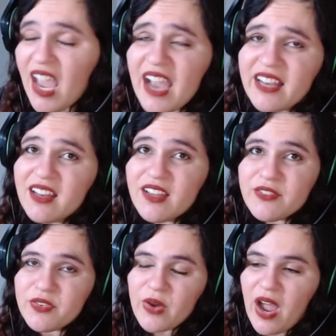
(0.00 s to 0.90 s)
I
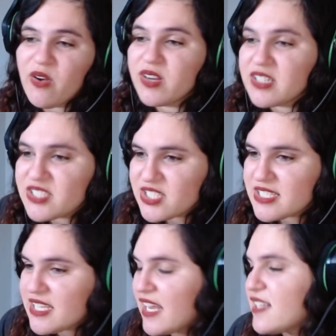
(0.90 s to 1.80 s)
love how good she
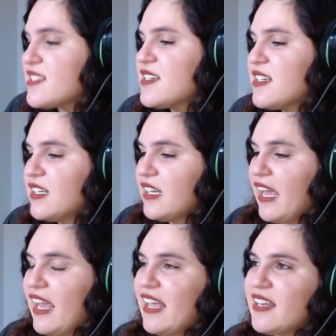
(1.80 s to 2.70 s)
sings,
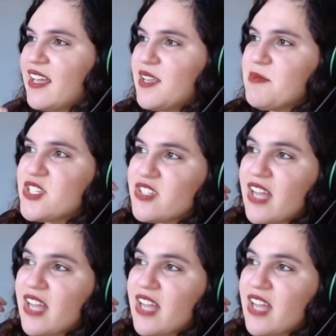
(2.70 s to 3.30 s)
and I imagine